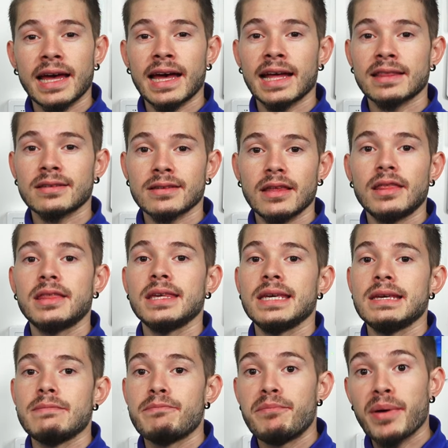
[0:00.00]
at
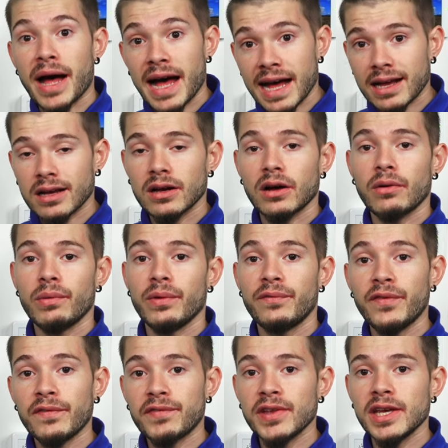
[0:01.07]
the back of the
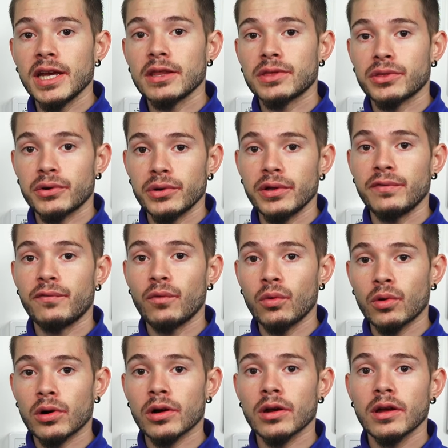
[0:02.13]

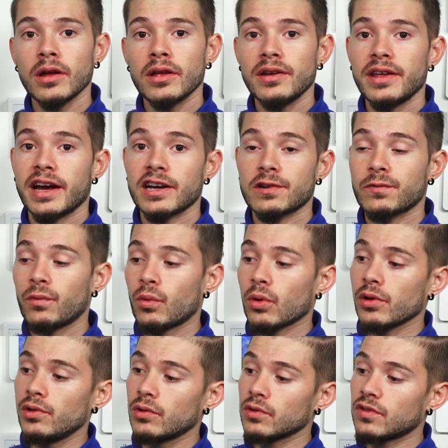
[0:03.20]
5834-4,
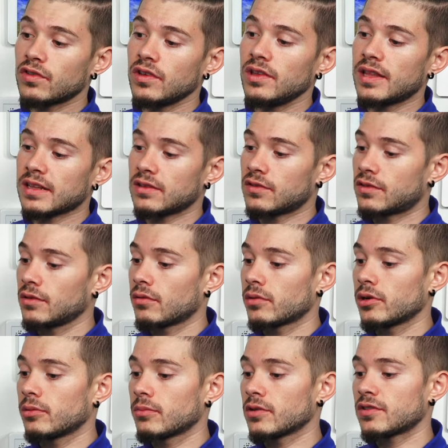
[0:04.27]
you'll see that the serial
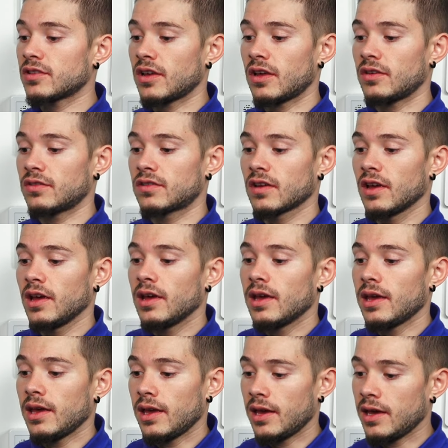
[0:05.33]
number says
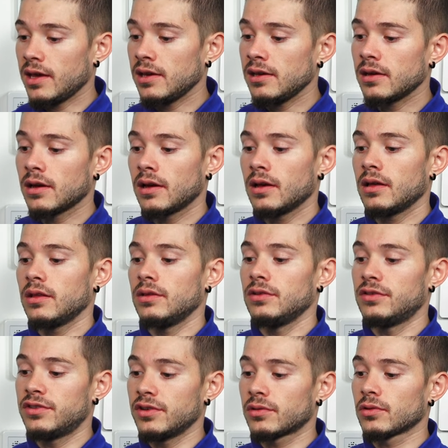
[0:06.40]

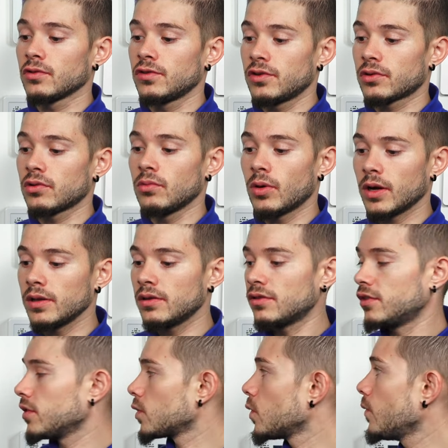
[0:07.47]

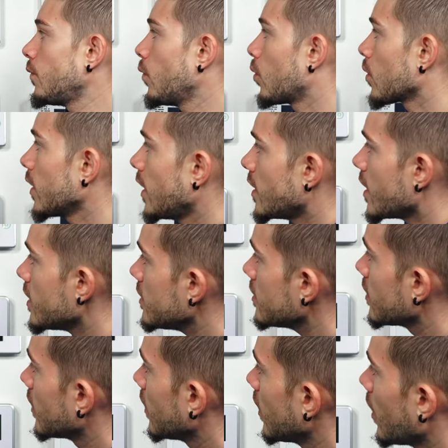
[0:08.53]
A0010488.
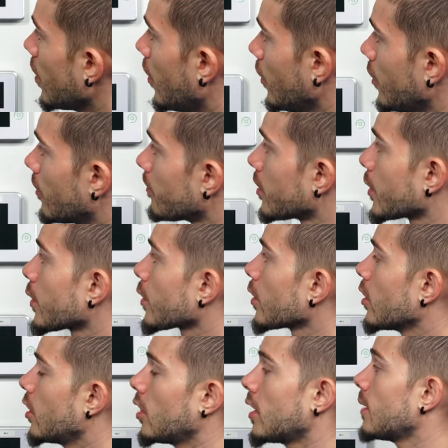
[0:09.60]
The number,
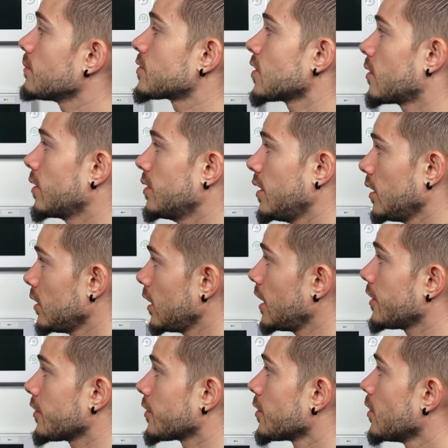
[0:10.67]
or I'm sorry, the
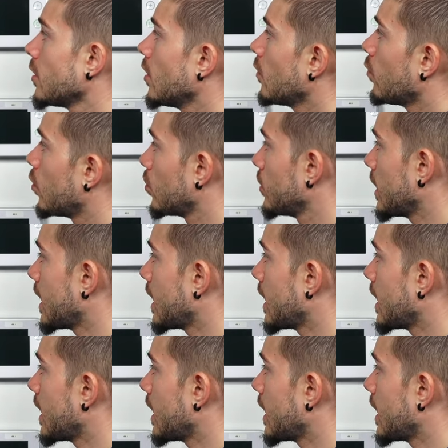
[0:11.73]
letter will